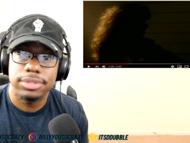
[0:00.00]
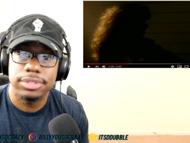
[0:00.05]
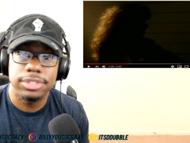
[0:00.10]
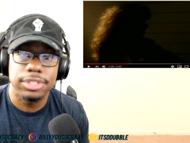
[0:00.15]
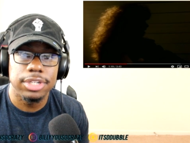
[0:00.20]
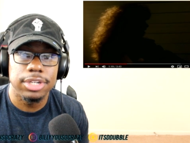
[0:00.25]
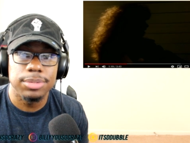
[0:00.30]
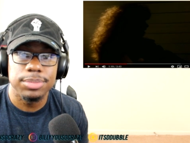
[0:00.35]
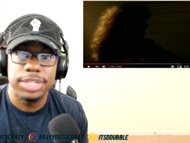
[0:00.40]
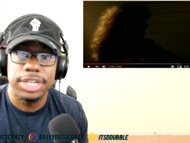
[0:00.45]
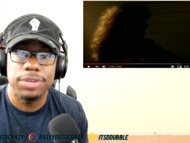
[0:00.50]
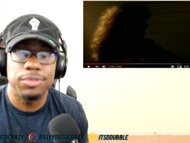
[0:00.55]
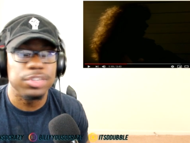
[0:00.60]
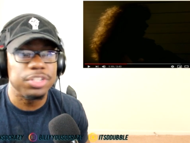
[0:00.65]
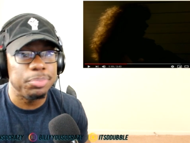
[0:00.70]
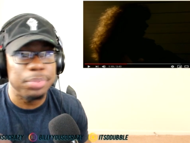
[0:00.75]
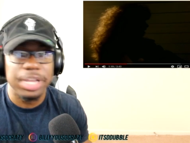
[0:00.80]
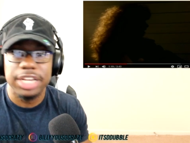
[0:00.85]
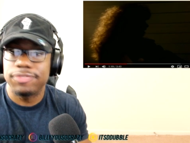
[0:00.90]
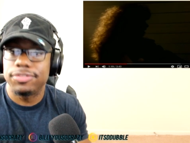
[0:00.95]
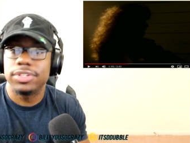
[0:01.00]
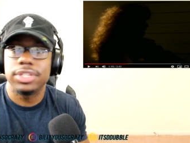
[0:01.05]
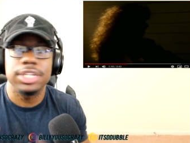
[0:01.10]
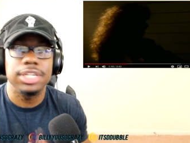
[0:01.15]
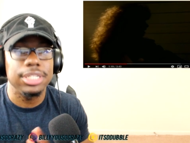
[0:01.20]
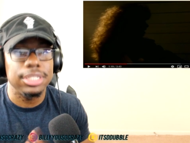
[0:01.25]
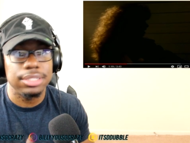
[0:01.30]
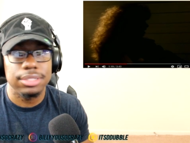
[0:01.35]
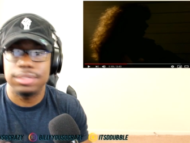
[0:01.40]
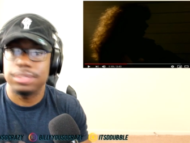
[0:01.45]
You know what I'm saying?
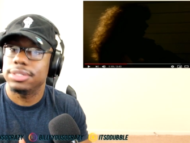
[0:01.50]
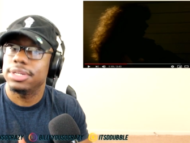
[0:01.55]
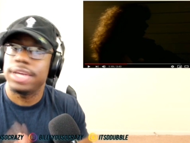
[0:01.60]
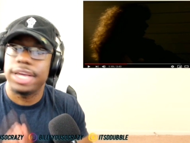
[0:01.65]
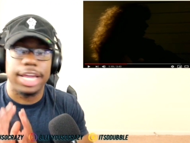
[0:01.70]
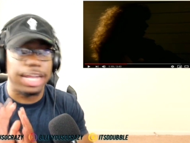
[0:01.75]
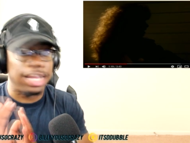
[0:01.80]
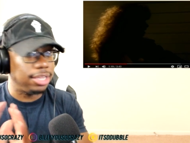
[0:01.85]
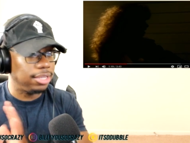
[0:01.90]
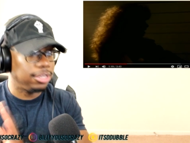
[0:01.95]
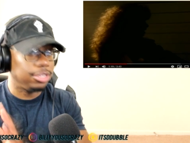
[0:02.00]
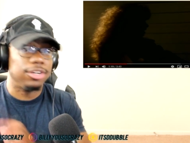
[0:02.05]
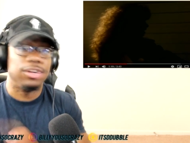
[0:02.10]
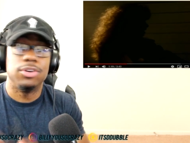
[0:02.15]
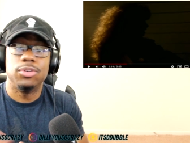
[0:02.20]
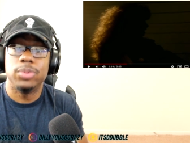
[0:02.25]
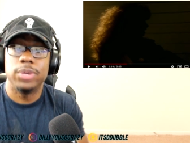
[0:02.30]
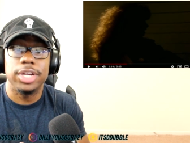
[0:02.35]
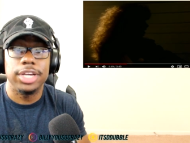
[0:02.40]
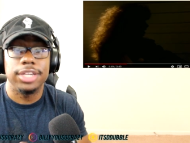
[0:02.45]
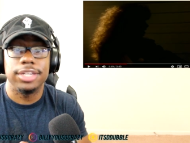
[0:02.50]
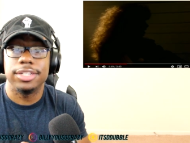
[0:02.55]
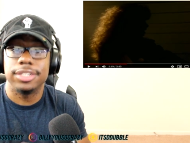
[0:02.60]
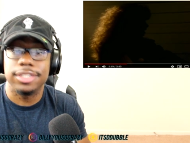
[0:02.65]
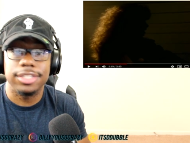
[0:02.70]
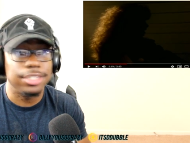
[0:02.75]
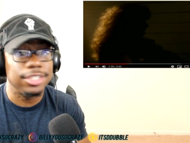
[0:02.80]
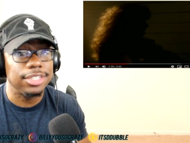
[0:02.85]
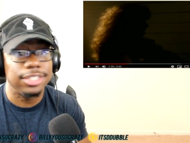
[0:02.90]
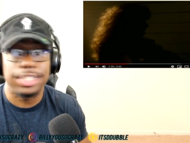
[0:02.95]
Respectfully, hey, you know what?
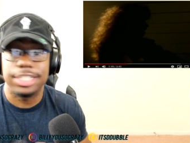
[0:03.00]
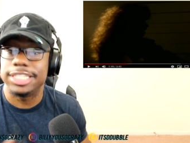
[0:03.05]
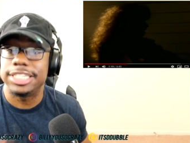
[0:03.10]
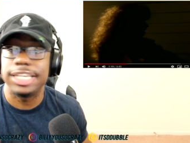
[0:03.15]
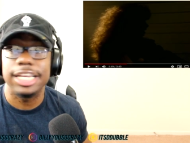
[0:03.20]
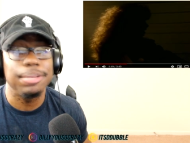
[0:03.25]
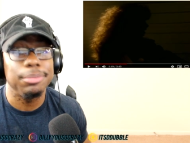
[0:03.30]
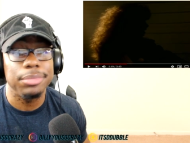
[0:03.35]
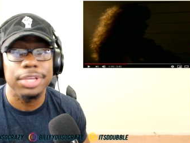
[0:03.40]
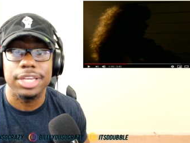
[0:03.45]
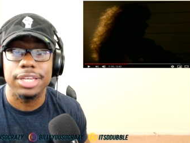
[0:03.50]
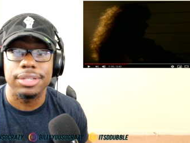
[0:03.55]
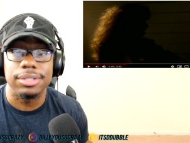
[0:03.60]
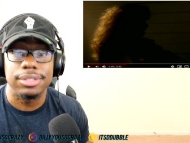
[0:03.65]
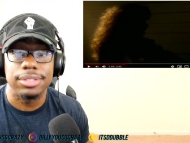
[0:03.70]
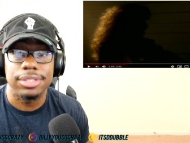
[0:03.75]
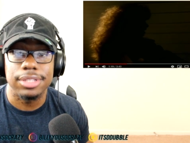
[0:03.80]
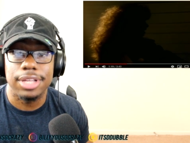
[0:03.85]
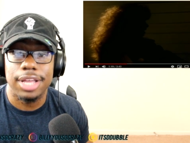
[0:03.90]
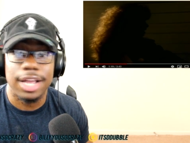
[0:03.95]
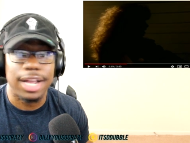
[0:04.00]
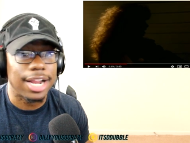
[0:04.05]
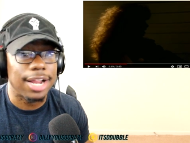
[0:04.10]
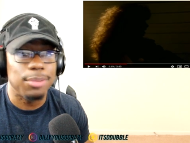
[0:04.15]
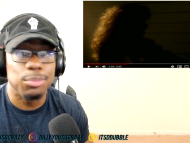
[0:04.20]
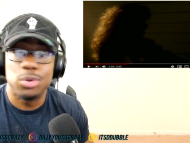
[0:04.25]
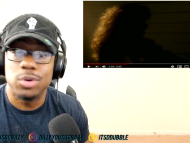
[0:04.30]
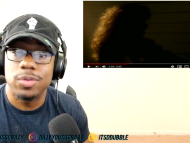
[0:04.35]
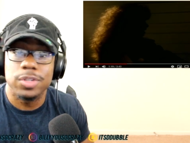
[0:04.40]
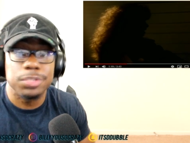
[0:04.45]
This ain't me. I
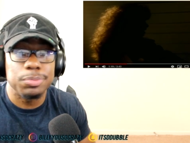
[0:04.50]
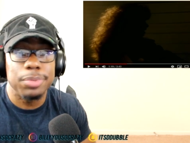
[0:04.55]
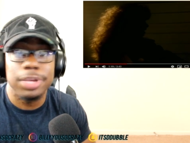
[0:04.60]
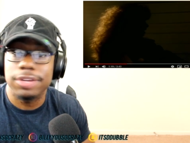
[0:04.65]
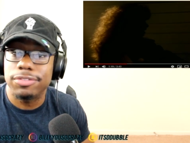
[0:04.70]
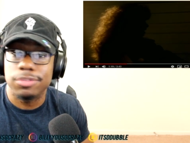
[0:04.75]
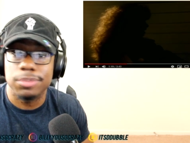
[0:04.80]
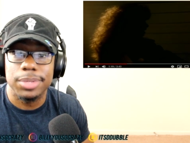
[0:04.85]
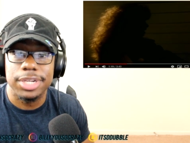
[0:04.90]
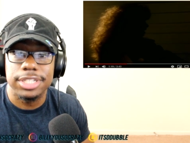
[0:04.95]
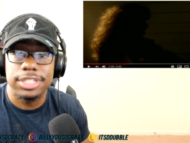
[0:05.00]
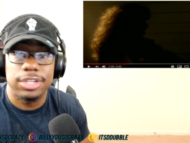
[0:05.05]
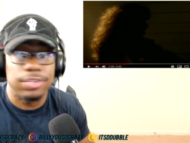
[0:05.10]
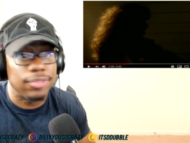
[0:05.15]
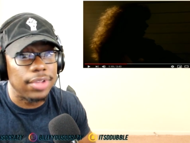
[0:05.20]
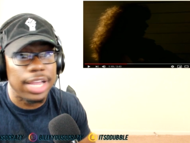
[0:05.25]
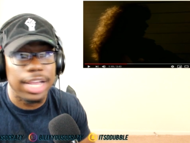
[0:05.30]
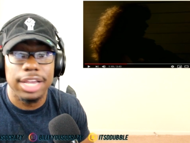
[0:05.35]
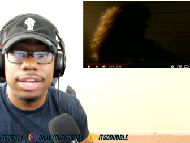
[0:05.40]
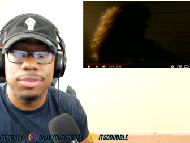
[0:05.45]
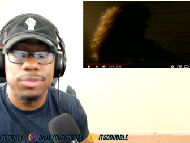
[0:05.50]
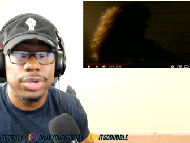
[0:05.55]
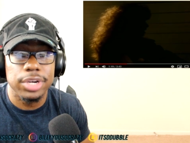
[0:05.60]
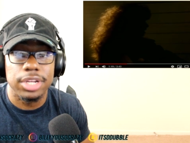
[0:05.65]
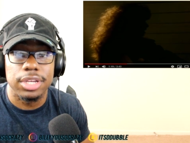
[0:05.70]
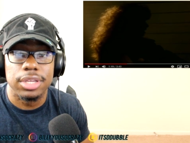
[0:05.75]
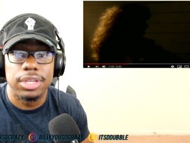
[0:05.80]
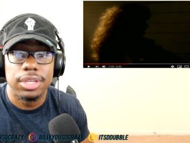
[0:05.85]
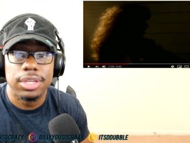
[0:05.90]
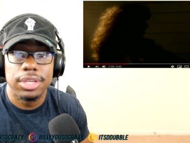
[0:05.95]
got more respect for myself. I ain't with
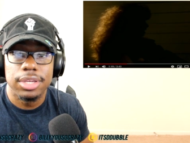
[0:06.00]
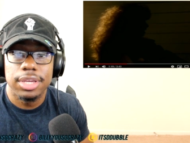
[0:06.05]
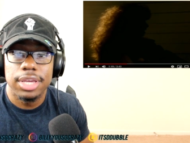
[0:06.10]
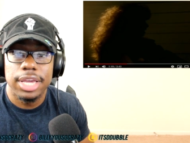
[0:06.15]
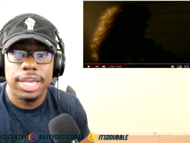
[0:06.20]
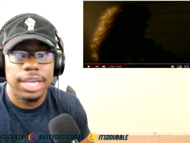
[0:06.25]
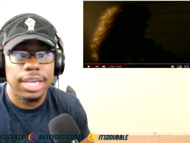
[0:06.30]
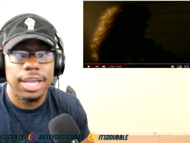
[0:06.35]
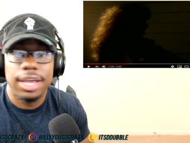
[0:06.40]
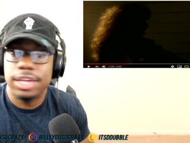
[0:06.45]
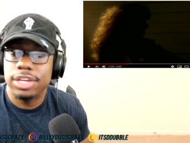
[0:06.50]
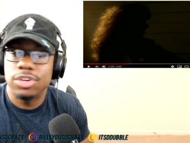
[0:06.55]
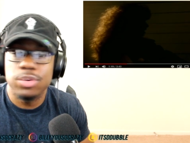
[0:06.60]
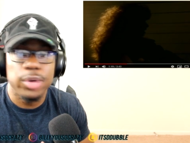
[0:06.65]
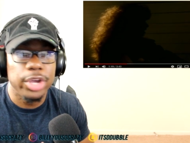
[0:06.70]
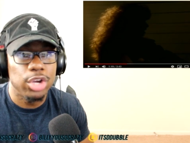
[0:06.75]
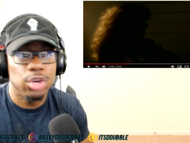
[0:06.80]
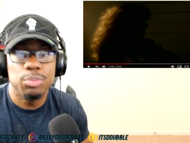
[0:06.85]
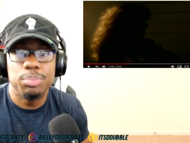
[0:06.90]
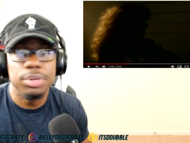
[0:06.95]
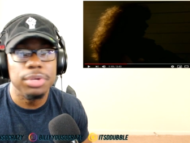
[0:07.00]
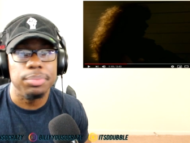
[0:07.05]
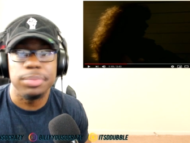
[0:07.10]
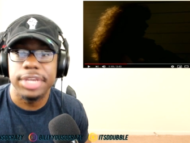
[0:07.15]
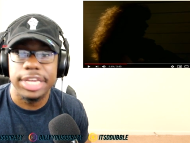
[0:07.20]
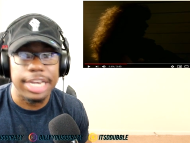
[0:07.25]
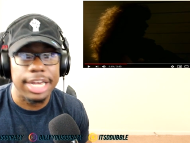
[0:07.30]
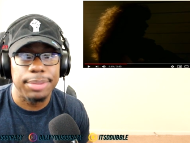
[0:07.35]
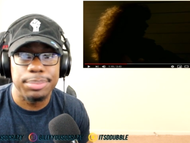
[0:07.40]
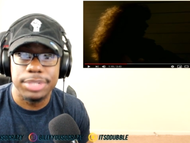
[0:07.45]
it. You ain't gonna put
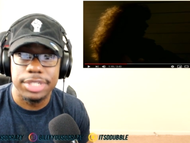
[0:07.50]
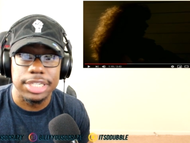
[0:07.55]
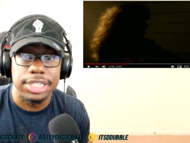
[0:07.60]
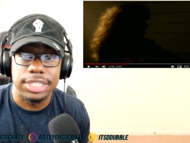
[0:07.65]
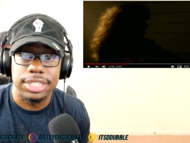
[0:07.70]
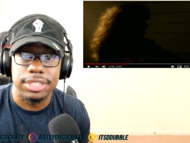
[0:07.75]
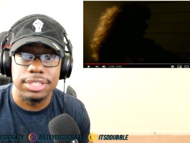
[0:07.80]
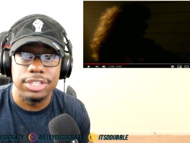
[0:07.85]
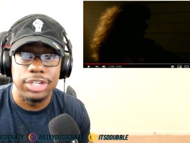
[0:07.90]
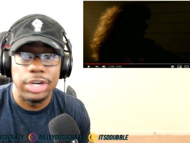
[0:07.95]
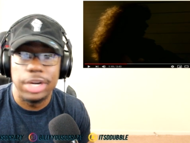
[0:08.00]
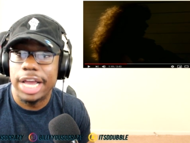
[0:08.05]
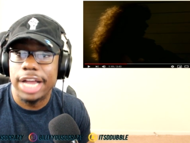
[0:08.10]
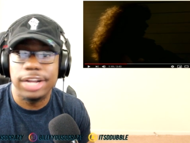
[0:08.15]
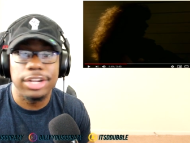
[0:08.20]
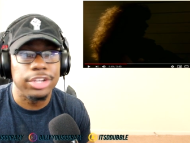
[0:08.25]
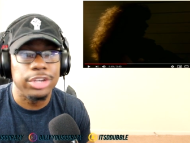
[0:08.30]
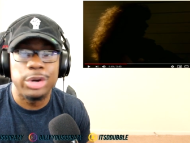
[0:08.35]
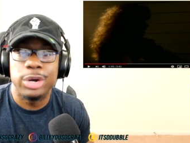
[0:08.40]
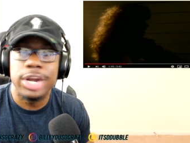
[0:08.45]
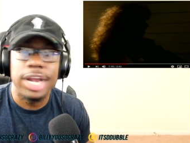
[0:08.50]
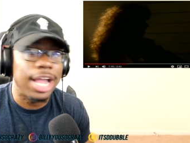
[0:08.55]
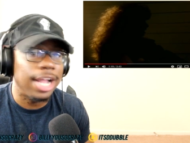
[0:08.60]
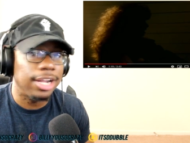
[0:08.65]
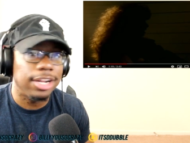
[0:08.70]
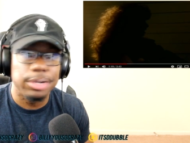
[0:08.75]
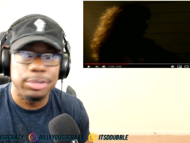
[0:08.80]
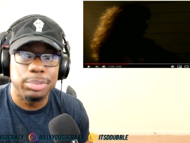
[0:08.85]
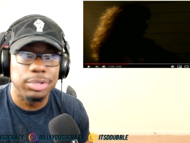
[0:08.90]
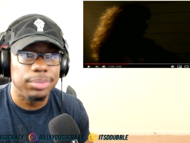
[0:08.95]
me in that position. You're not. You're
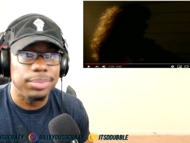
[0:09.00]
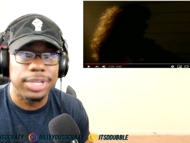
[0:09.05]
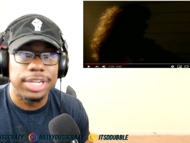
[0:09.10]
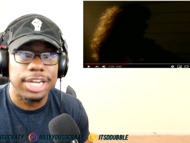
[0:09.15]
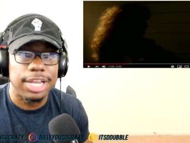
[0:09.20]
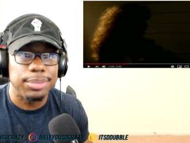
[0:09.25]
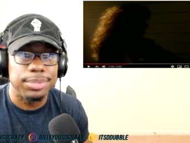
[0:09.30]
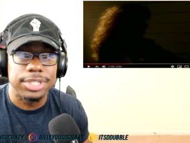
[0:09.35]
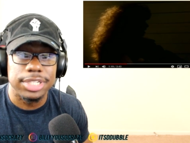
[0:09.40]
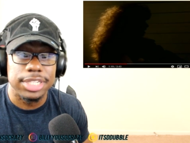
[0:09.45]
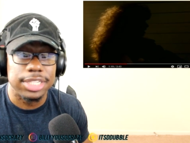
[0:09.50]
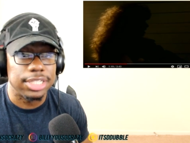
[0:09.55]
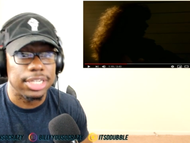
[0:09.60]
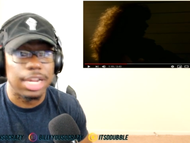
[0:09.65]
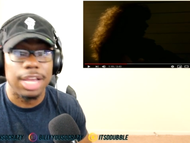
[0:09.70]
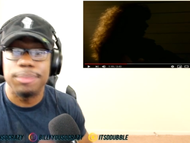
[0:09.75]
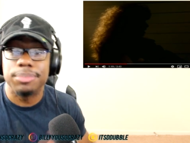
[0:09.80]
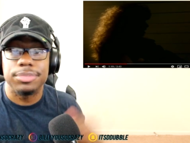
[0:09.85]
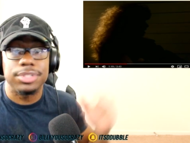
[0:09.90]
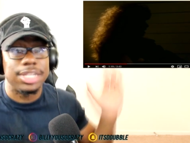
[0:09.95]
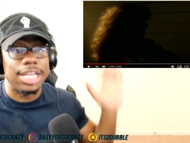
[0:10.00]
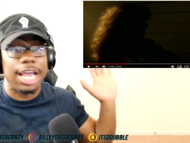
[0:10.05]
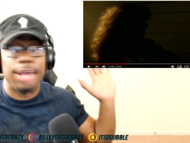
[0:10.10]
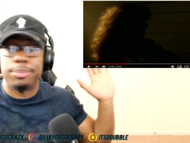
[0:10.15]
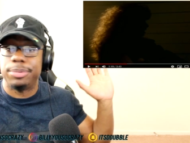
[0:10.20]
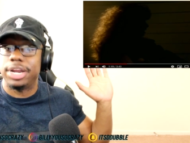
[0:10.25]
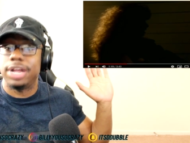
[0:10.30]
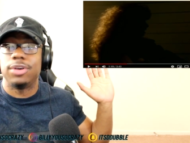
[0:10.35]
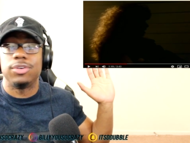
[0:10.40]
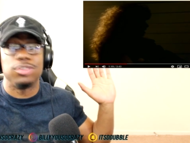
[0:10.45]
not gonna put me in that position. I'm
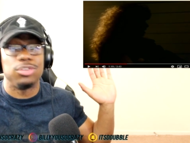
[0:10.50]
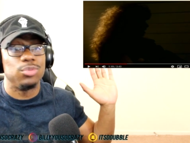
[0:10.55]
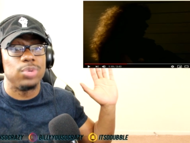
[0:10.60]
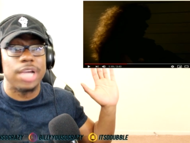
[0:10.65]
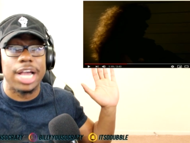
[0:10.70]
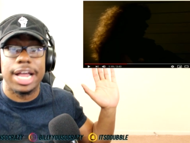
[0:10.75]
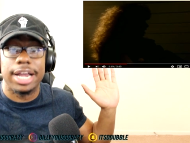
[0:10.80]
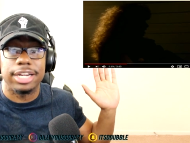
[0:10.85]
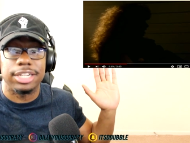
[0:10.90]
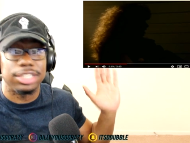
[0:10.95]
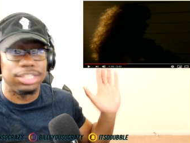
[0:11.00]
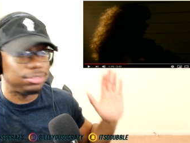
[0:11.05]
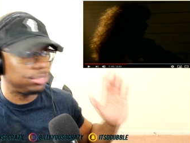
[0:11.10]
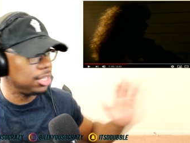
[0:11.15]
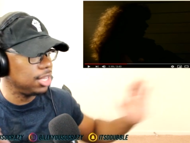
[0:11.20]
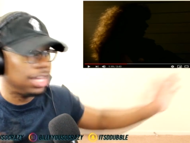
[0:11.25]
tapping out. You got it.